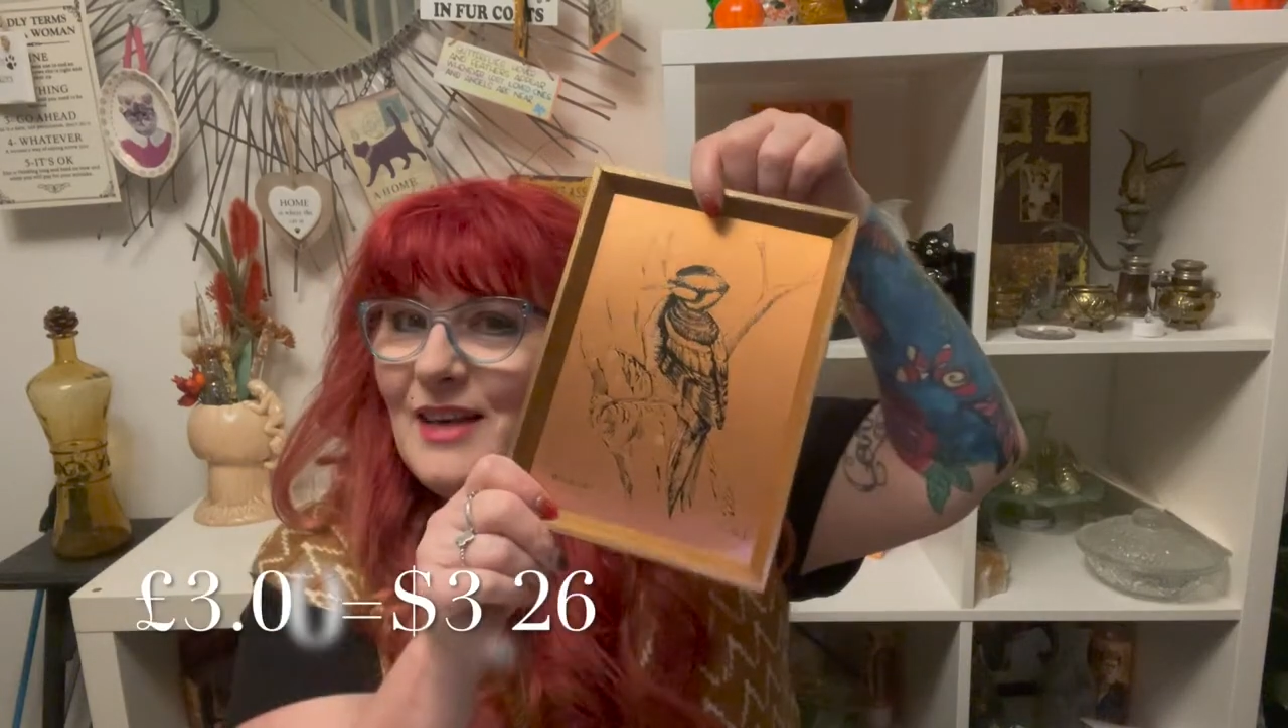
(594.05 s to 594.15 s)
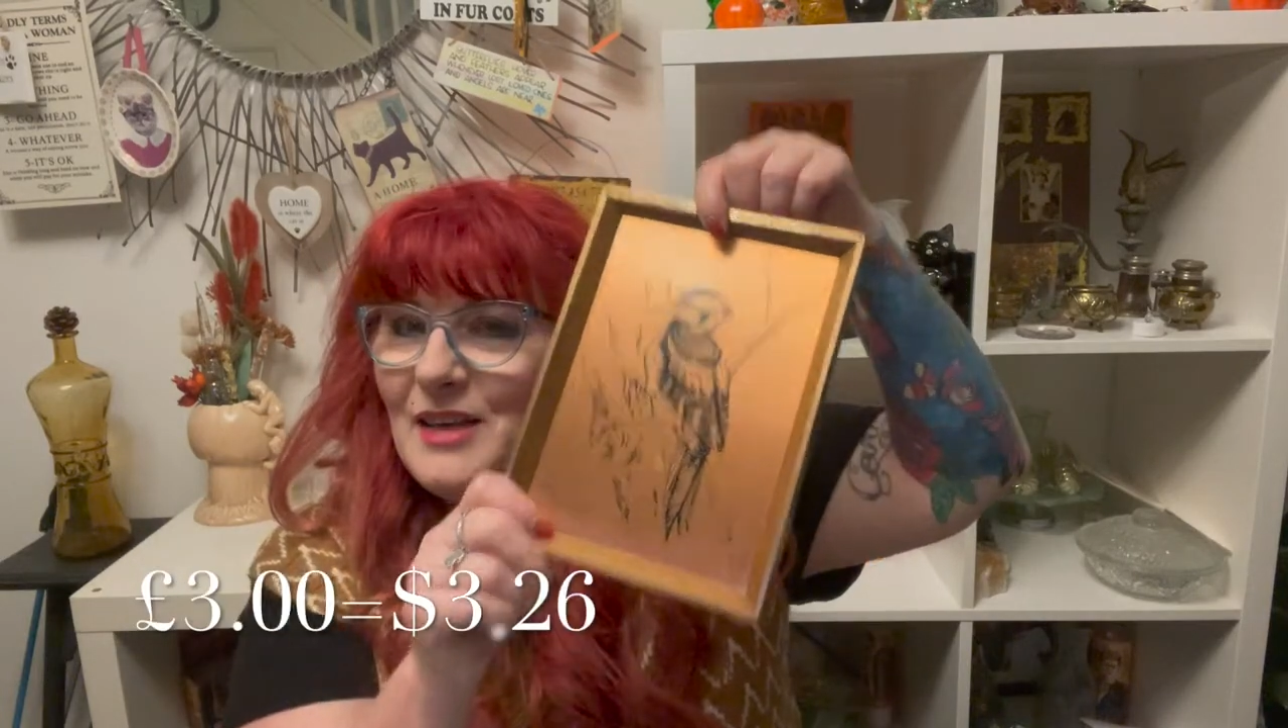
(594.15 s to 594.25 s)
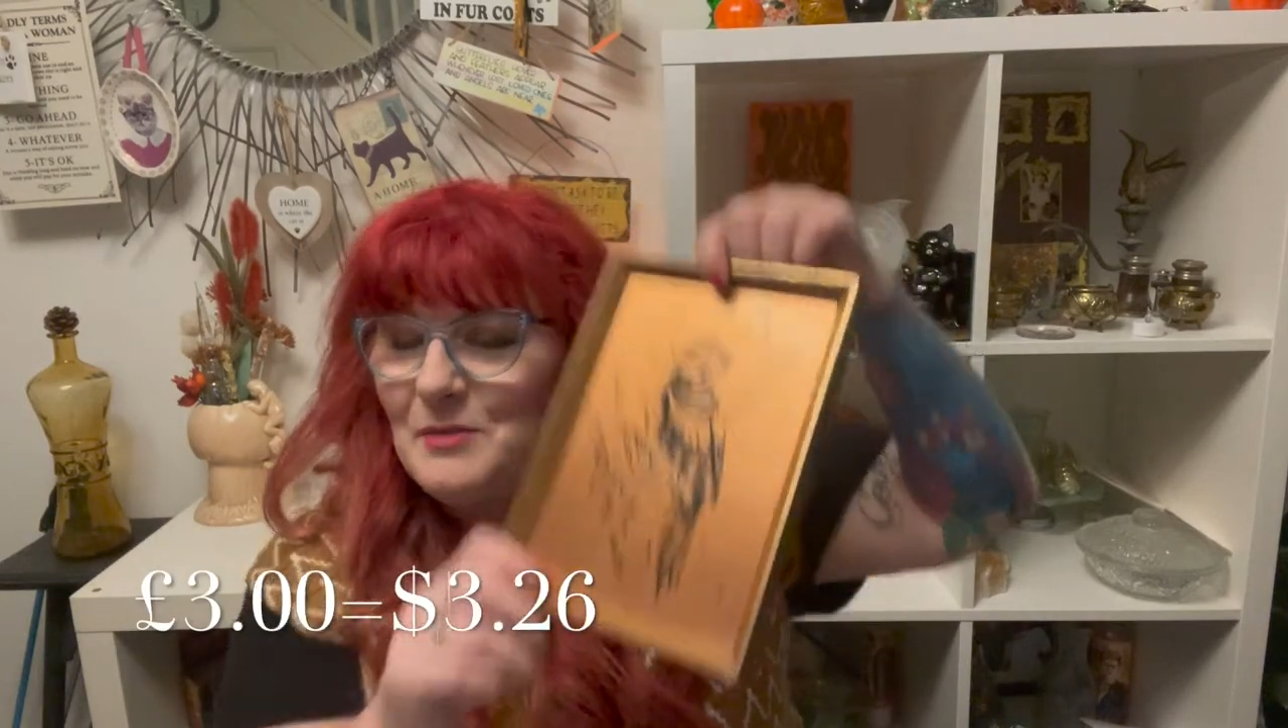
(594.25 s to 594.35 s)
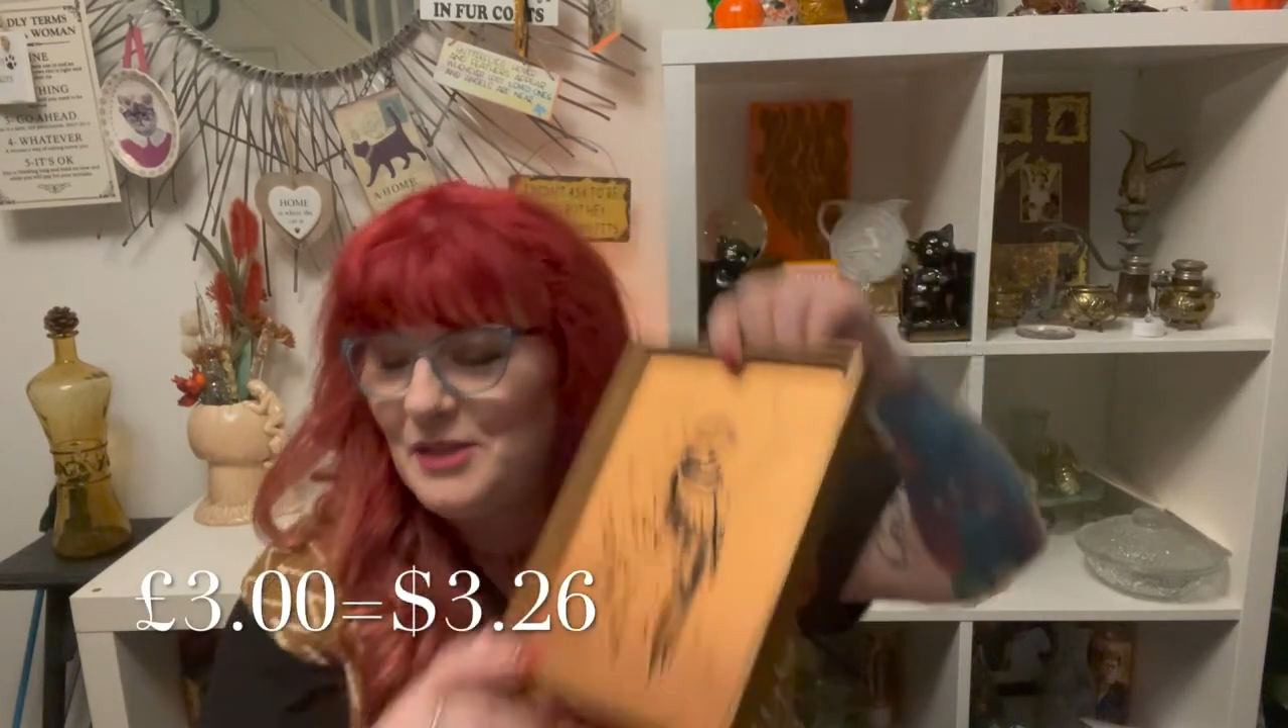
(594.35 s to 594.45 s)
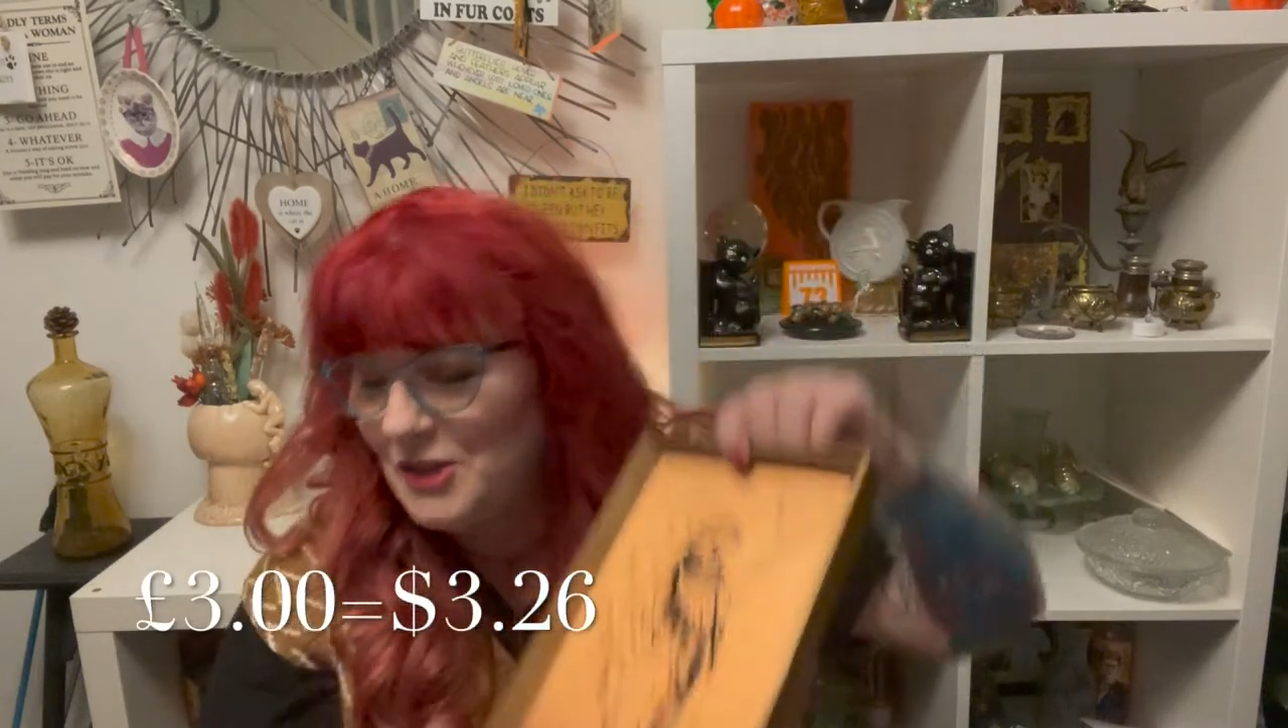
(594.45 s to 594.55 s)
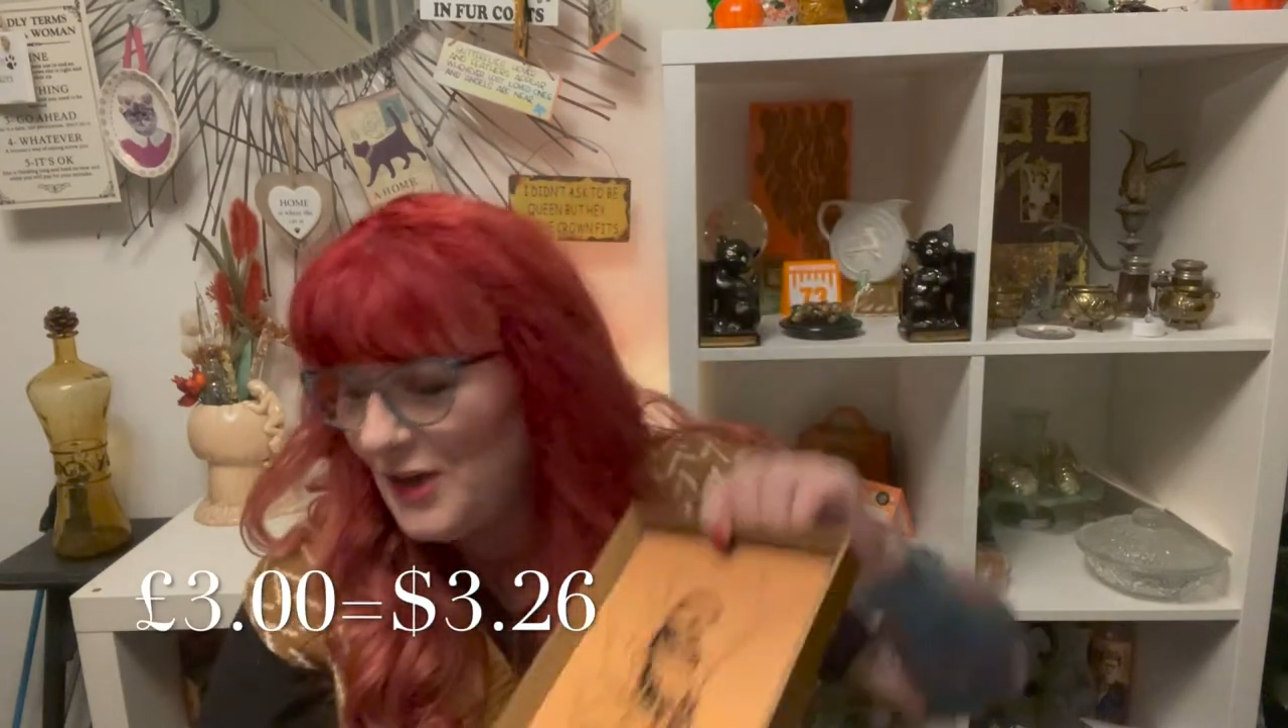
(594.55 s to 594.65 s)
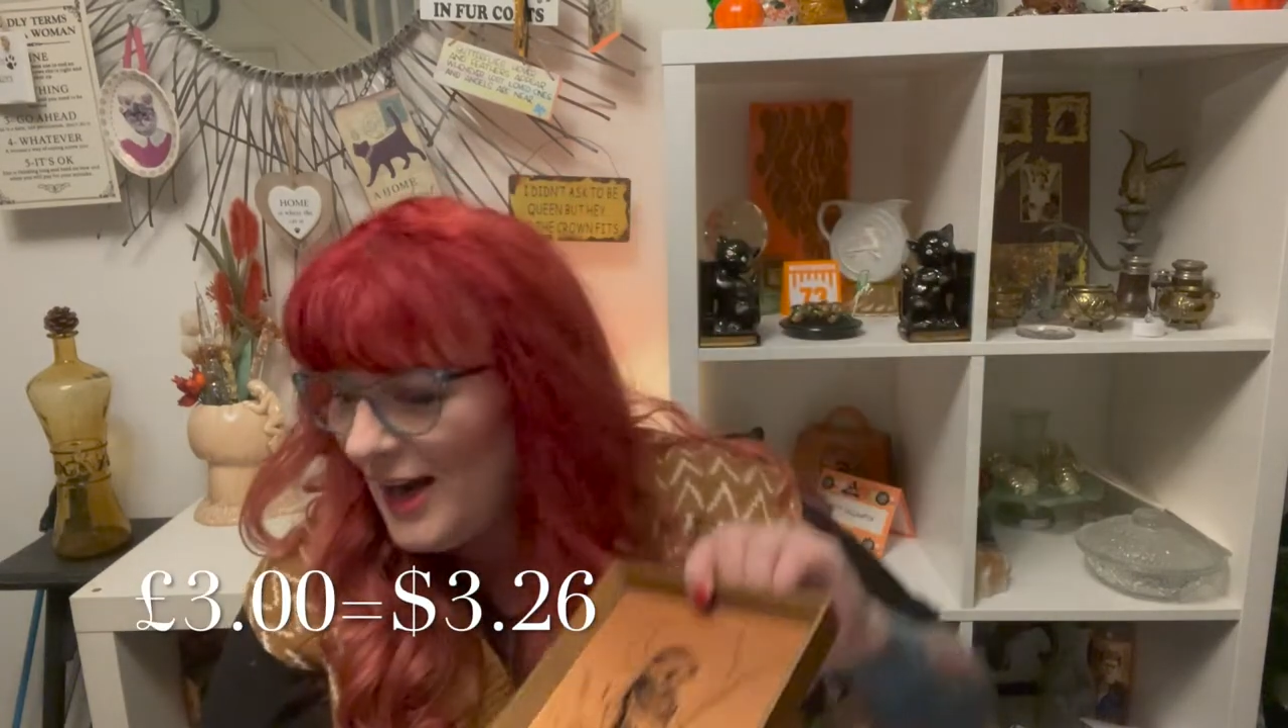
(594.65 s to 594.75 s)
that up too. I